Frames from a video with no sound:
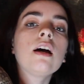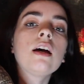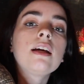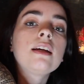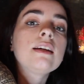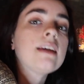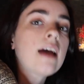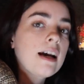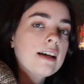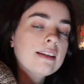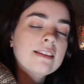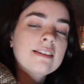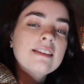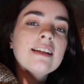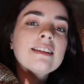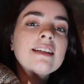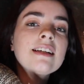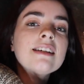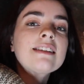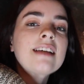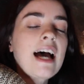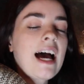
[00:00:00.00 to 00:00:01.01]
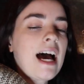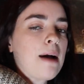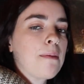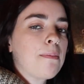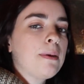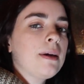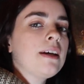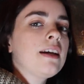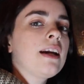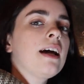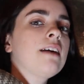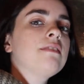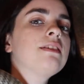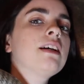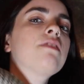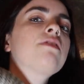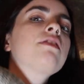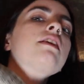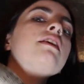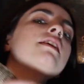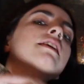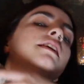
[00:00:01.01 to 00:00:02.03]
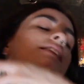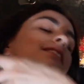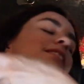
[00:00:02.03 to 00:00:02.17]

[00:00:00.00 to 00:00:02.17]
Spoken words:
Yes, that does happen. I've definitely